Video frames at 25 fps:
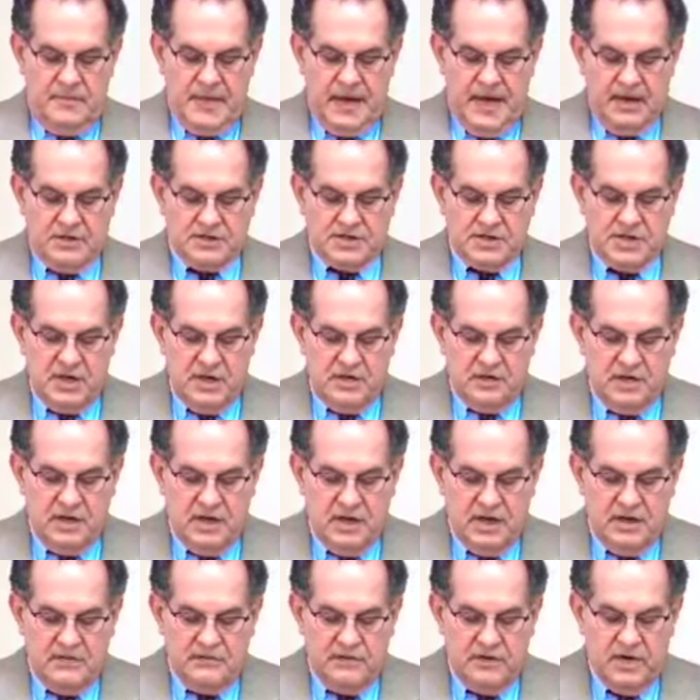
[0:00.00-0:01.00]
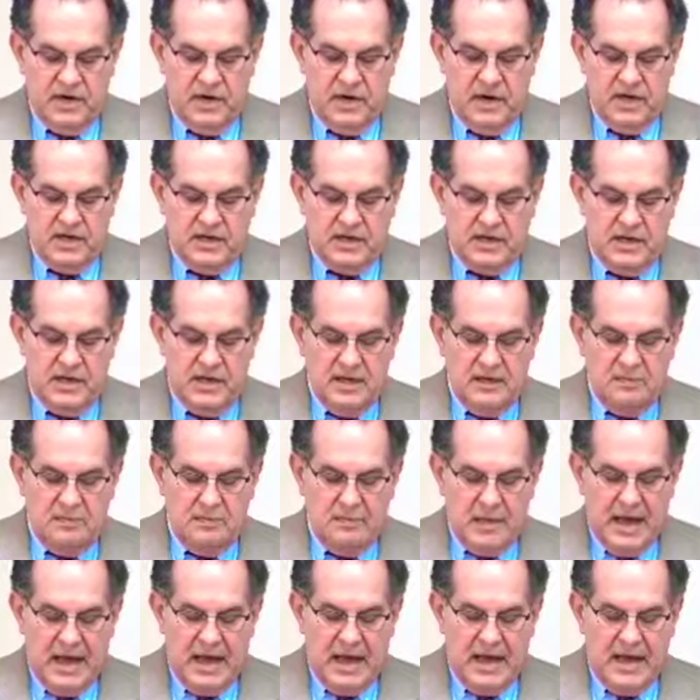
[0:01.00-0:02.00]
thou shalt deliver it unto
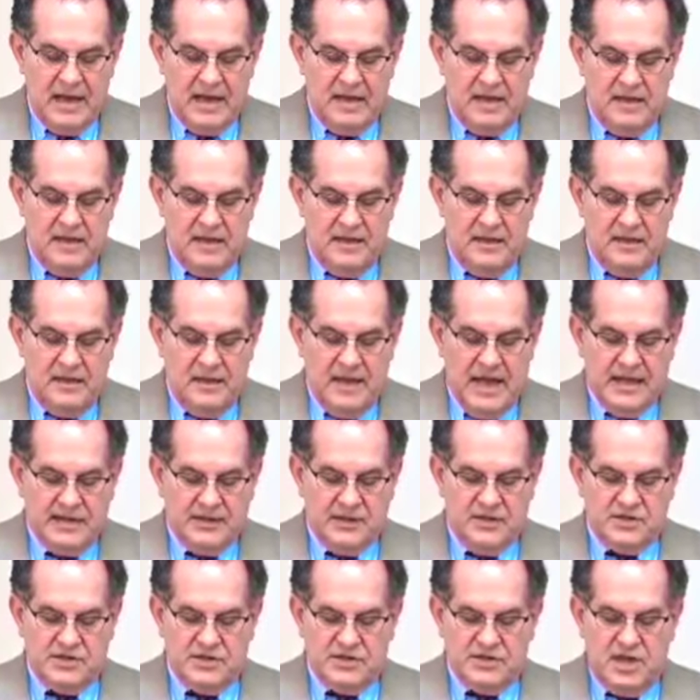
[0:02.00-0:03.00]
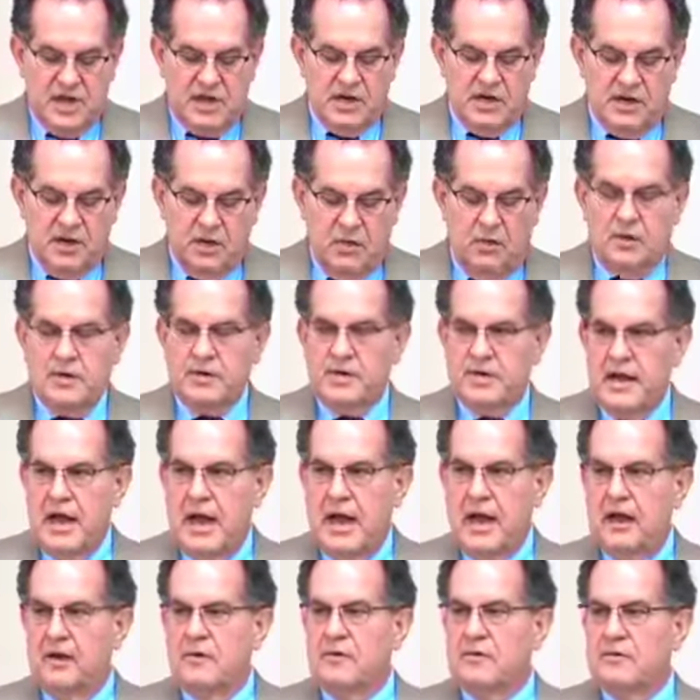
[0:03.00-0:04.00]
him by that the sun goeth
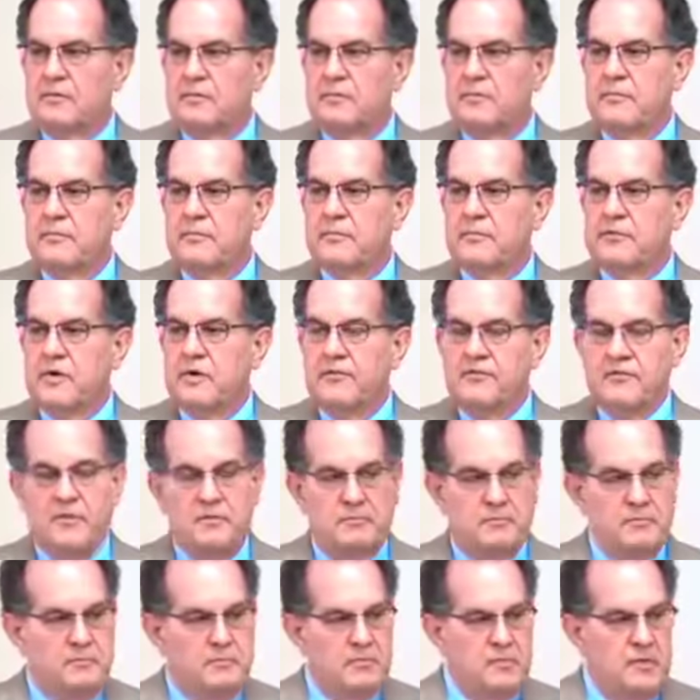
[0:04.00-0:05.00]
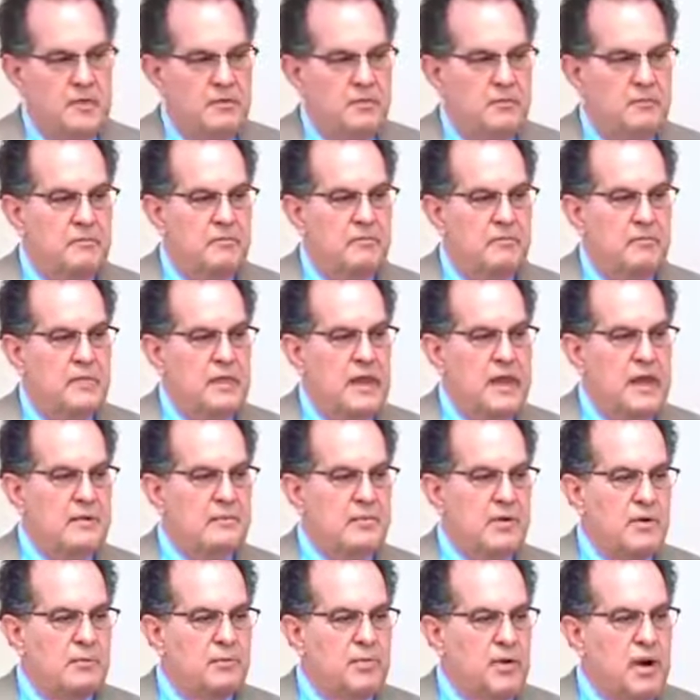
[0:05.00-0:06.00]
down. So if the
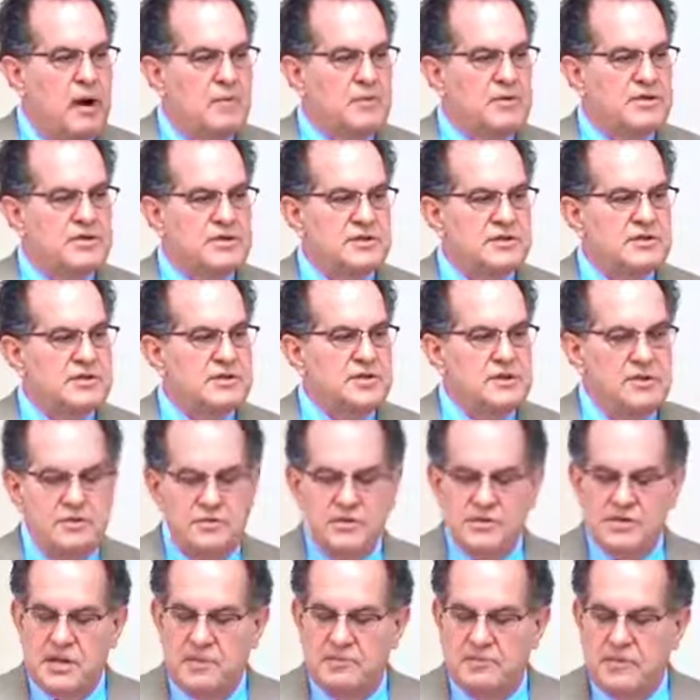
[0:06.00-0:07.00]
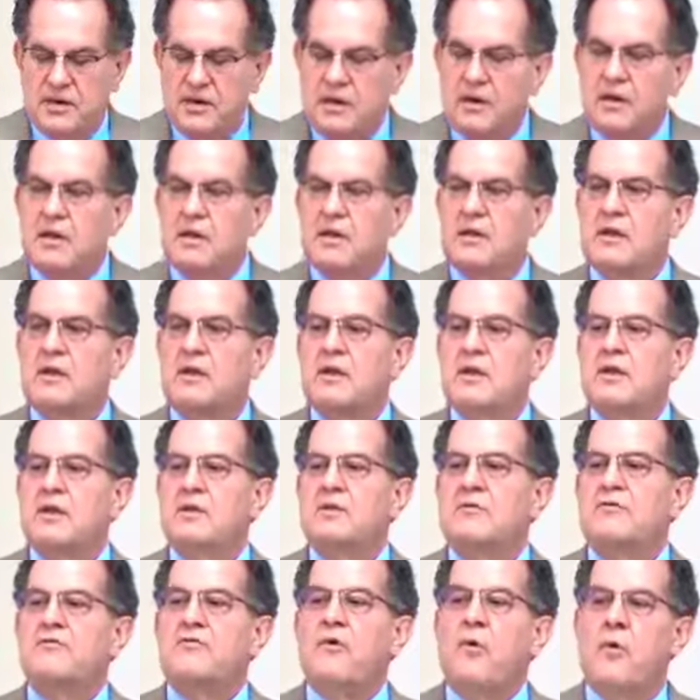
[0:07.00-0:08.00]
neighbor promises to do something
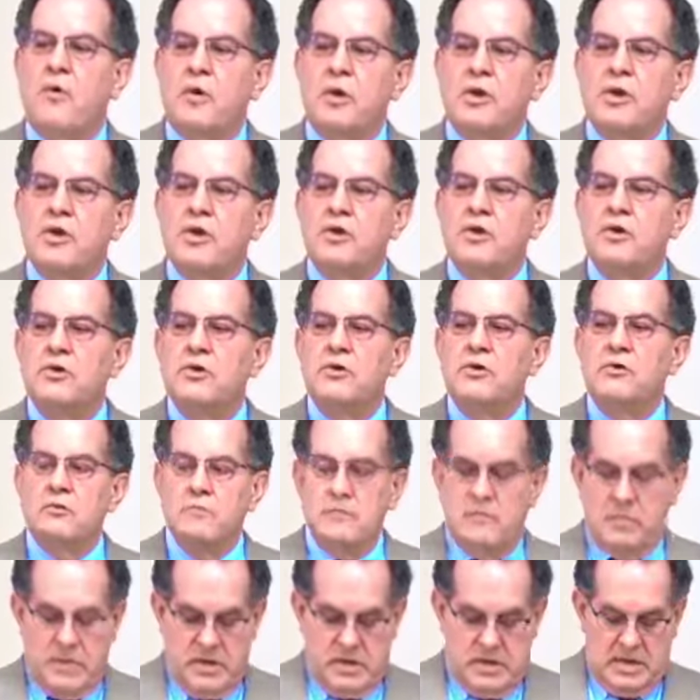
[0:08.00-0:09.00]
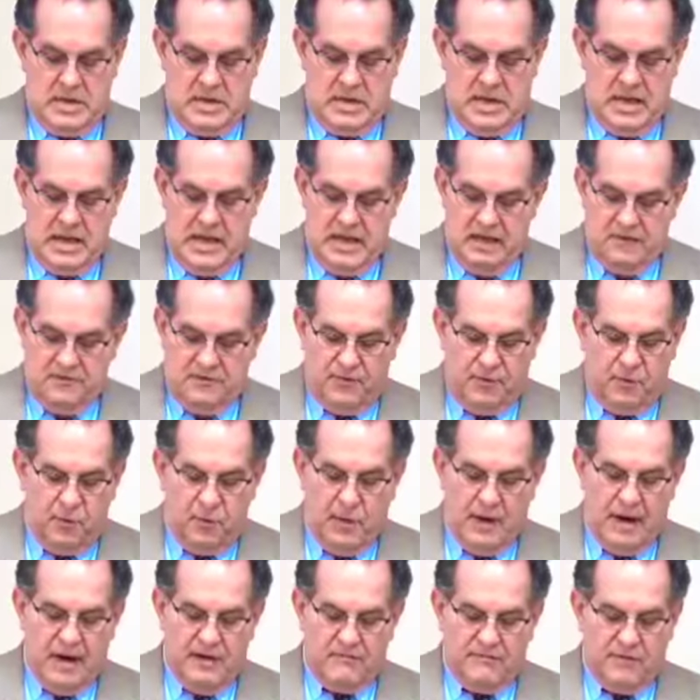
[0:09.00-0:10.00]
for you, and for
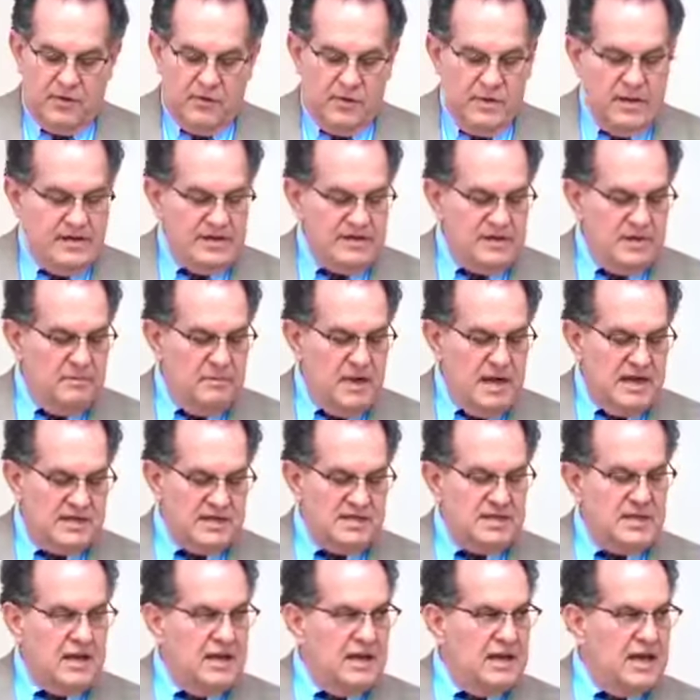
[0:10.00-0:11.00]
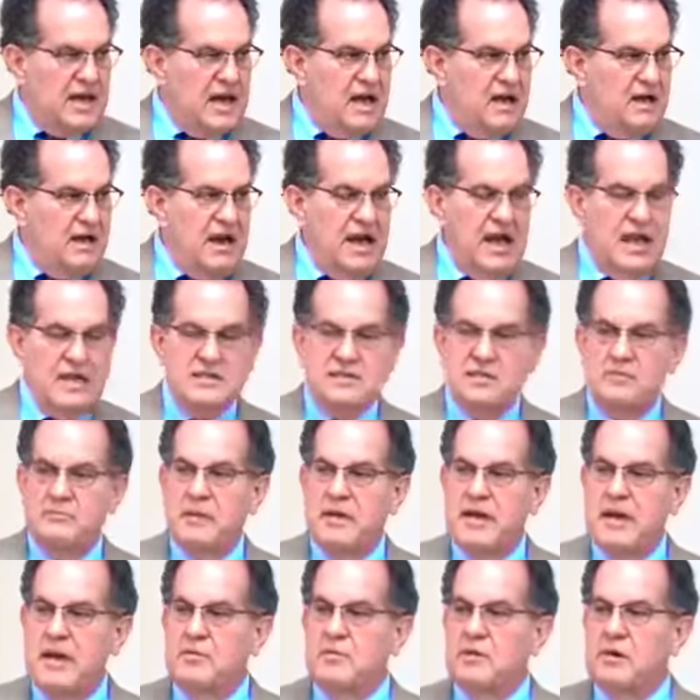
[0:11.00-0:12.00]
whatever reason by sundown hasn't
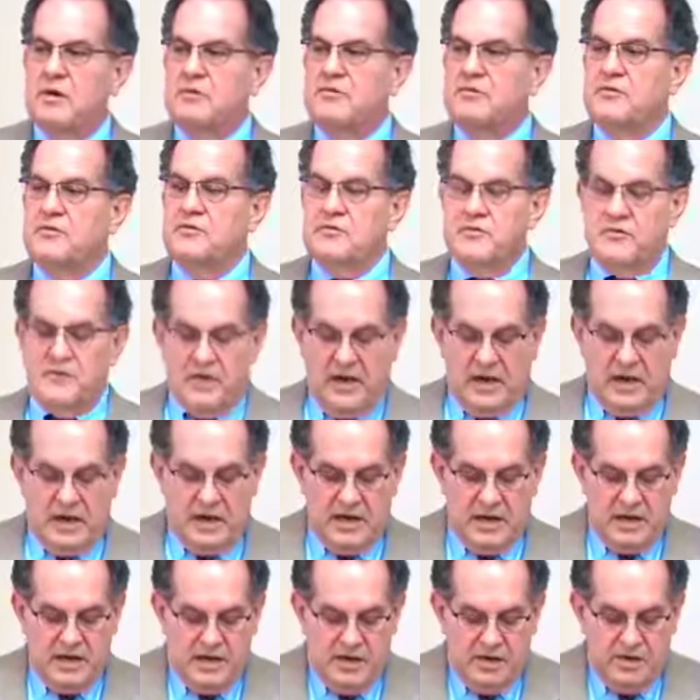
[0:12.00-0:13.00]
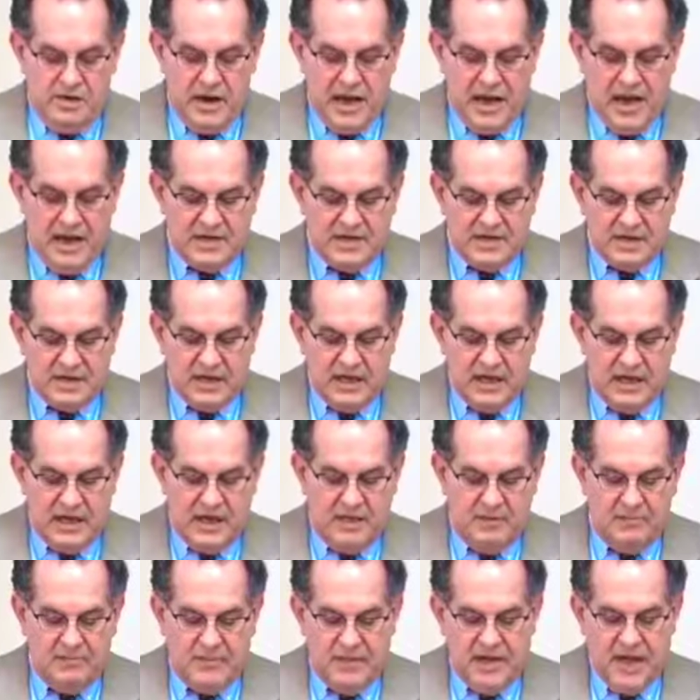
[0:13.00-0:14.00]
been able to fulfill it, you're not to
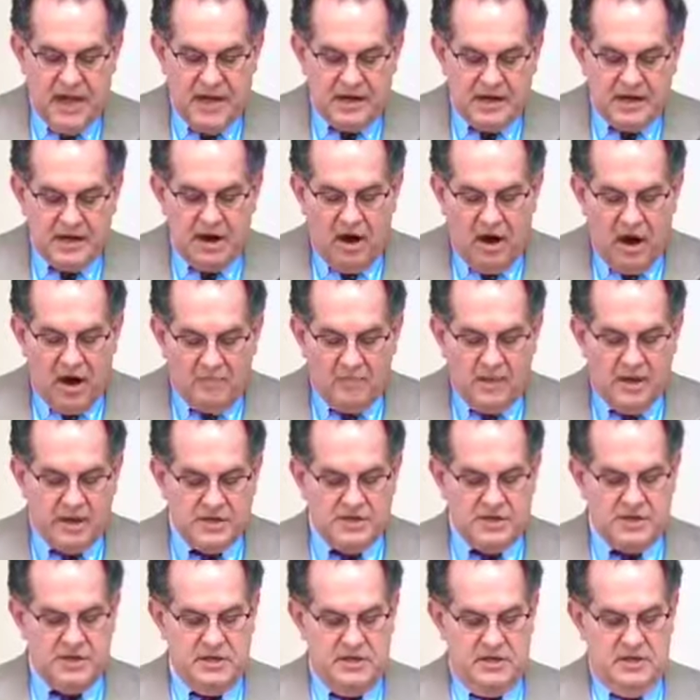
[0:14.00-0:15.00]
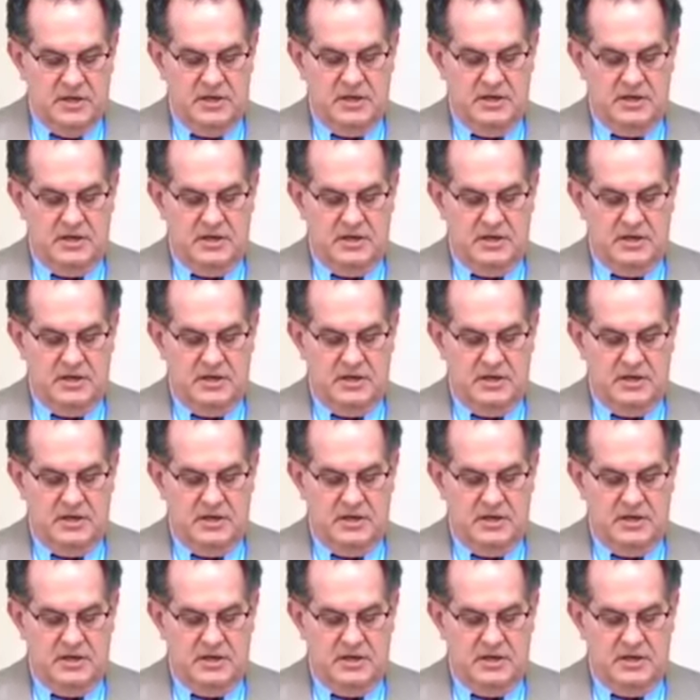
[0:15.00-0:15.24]
keep that garment